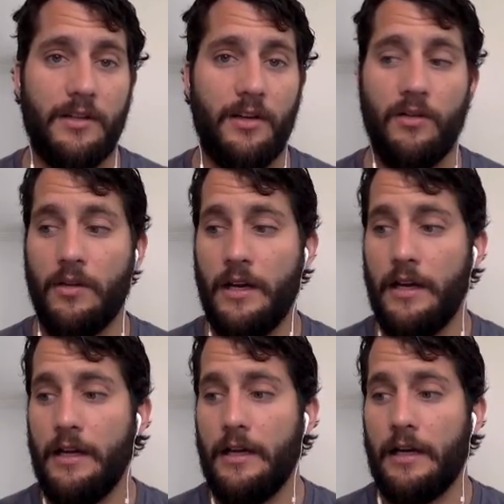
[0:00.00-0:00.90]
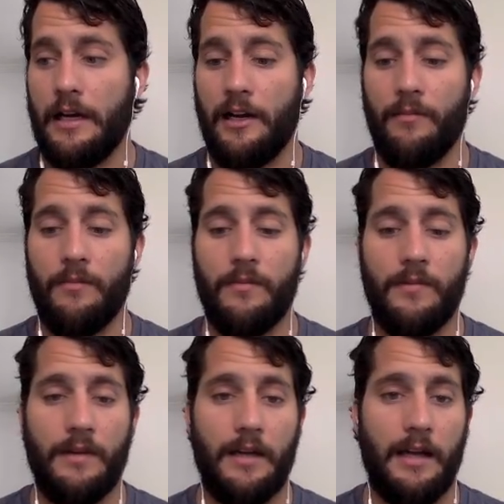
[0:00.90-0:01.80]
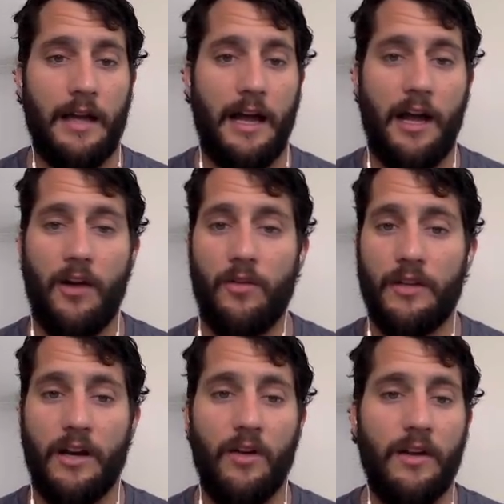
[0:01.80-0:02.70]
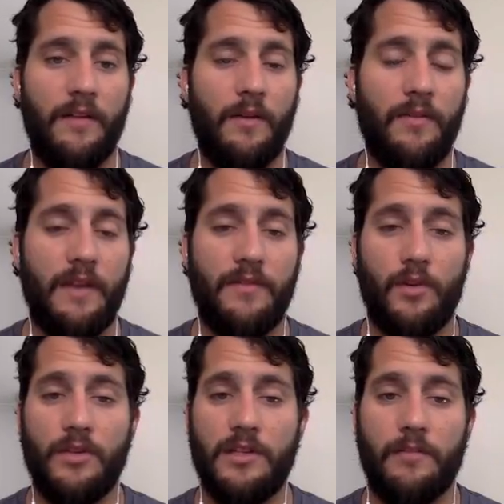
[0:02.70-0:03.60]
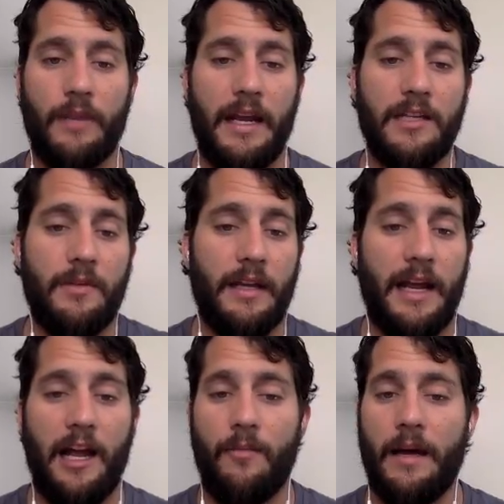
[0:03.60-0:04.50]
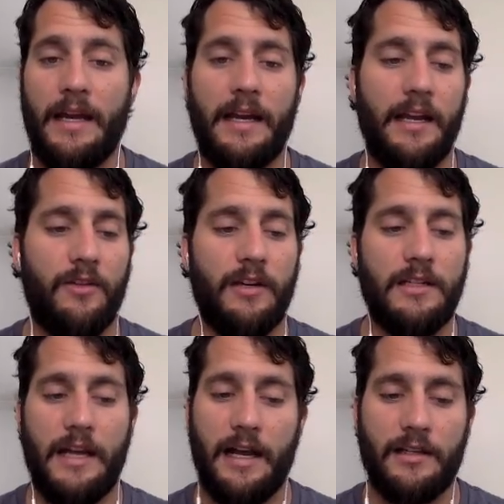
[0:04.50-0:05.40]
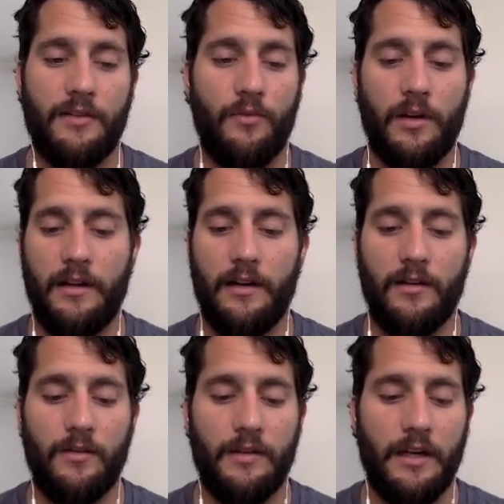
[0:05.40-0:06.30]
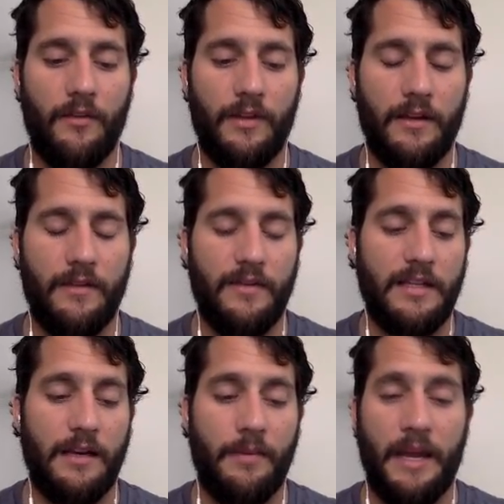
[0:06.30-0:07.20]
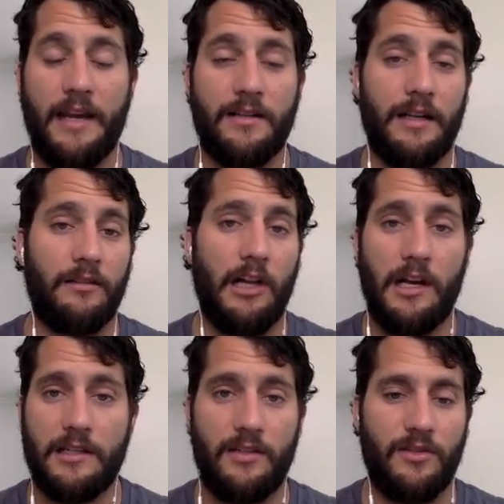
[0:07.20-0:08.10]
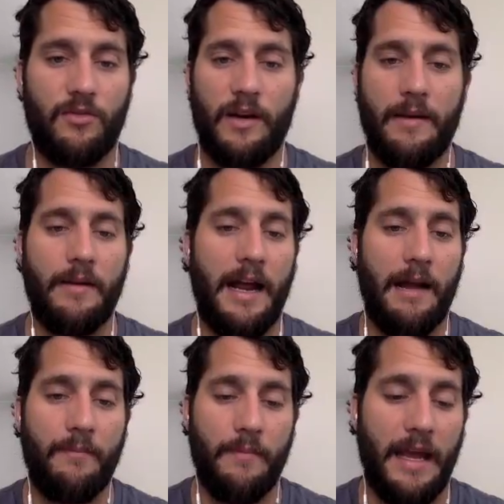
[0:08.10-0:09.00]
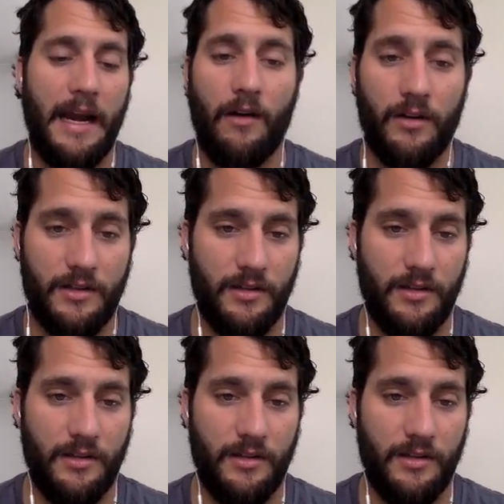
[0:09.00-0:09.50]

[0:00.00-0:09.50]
So how, if they've told you some pains, be like, how might it increase X? If one of their, if they said a pain is like lost 20 man hours.